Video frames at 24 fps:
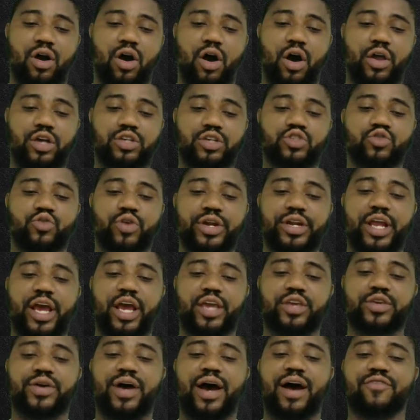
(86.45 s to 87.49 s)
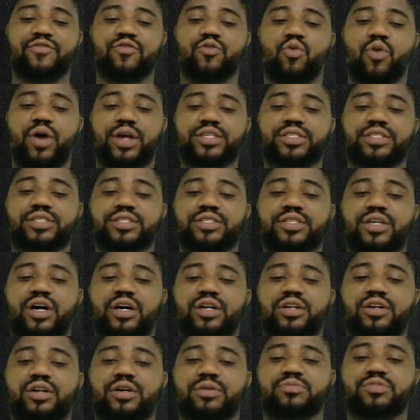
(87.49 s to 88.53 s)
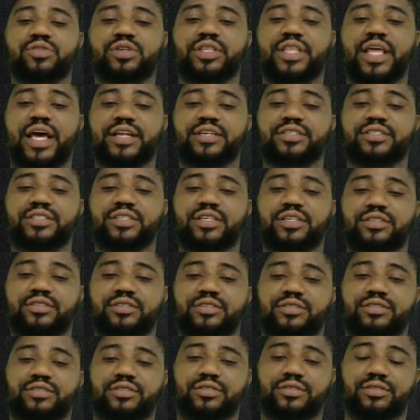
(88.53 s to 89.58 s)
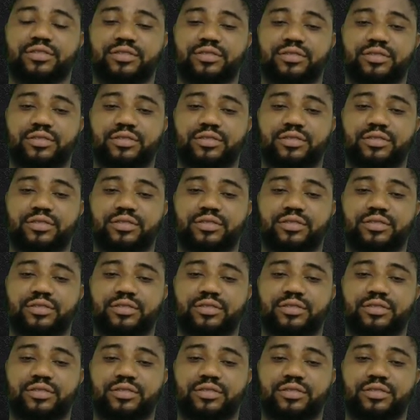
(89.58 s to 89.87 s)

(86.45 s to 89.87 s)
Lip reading: On your screen there, you have question number 36.